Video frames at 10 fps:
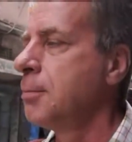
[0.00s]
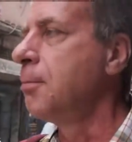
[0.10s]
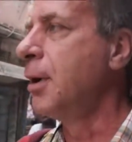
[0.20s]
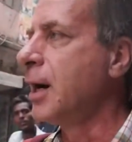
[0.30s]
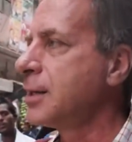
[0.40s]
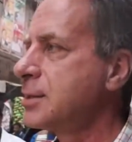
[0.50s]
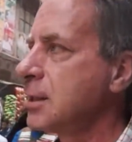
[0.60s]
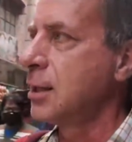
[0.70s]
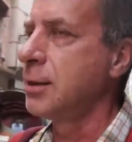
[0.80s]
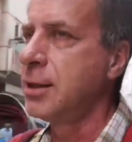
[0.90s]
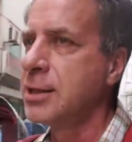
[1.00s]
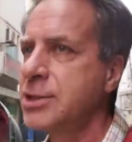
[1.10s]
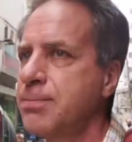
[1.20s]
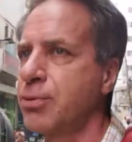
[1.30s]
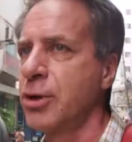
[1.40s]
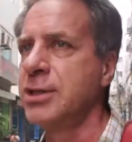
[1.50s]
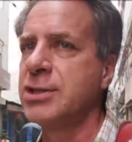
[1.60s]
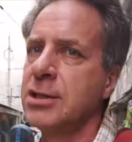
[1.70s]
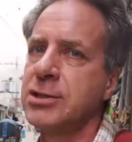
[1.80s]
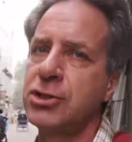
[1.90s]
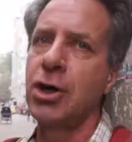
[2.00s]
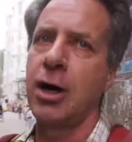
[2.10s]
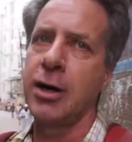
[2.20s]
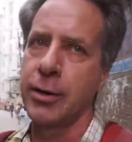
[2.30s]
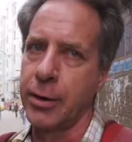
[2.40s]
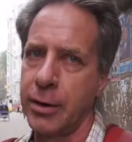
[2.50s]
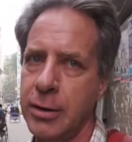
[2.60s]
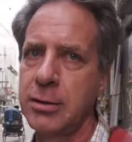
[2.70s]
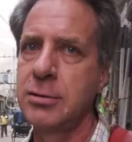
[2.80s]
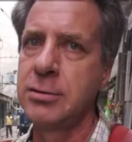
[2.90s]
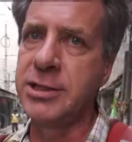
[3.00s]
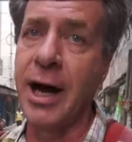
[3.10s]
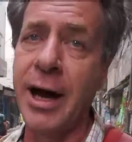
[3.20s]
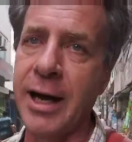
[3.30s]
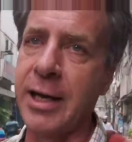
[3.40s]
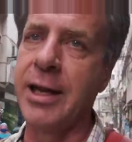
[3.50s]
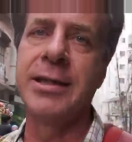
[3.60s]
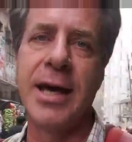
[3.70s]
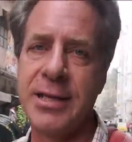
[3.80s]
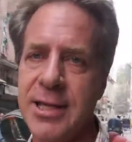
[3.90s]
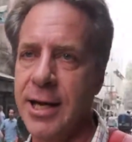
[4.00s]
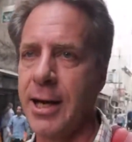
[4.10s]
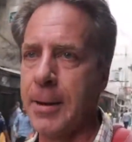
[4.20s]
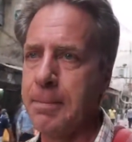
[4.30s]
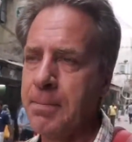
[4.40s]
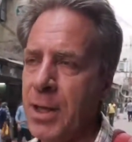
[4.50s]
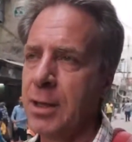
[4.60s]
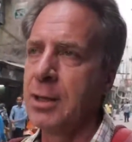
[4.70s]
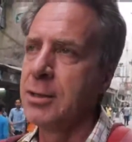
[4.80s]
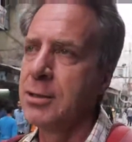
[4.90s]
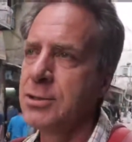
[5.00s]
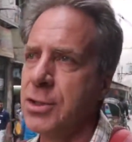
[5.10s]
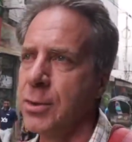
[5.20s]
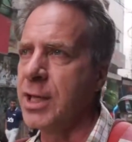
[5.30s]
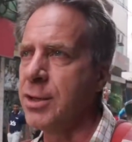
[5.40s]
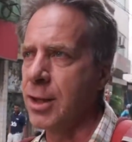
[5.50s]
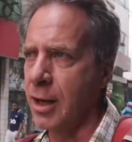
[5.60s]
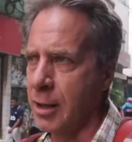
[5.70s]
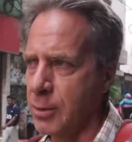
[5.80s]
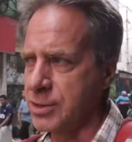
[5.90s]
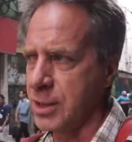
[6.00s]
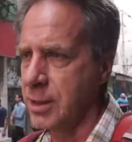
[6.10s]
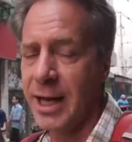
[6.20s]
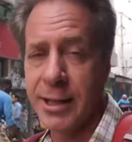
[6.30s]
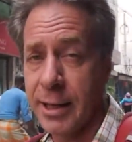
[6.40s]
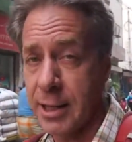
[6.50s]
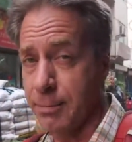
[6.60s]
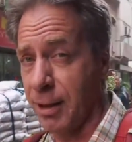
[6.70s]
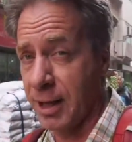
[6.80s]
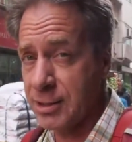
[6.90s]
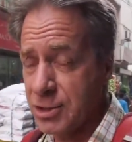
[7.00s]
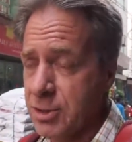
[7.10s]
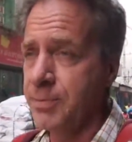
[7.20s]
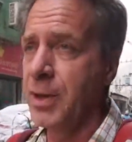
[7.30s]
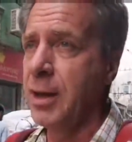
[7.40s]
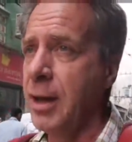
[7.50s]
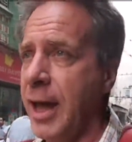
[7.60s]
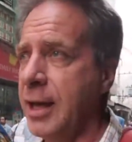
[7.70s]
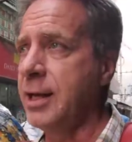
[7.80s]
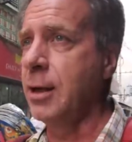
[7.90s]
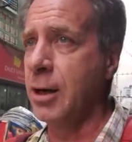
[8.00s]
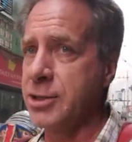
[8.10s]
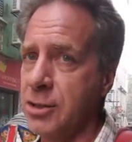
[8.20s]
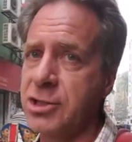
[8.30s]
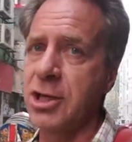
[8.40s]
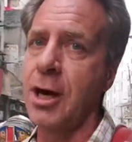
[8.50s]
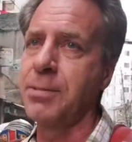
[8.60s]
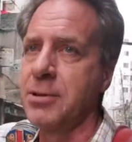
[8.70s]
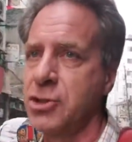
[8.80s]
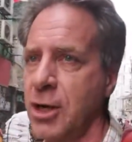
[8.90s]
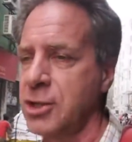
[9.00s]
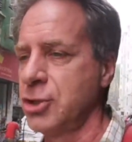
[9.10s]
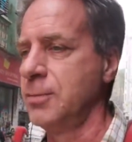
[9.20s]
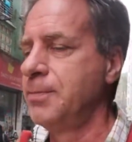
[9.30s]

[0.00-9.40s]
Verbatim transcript: But uh, this prince's daughter died at that time, so he thought it was an unlucky place, and he also stopped construction.